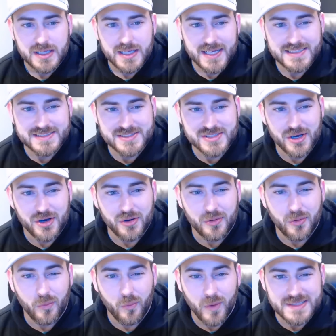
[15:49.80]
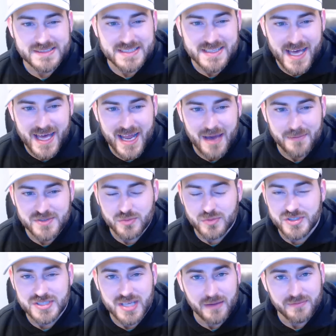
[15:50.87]
And so once that happens,
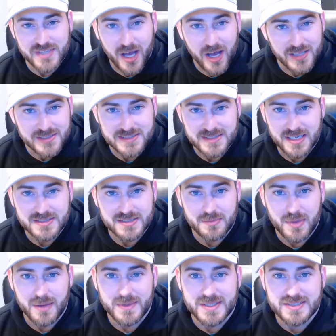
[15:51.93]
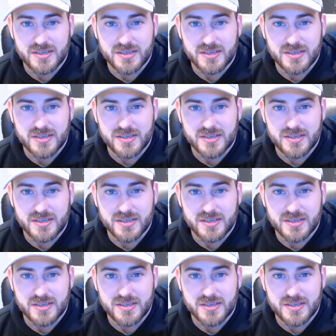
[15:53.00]
we'll just have tons and tons of babies.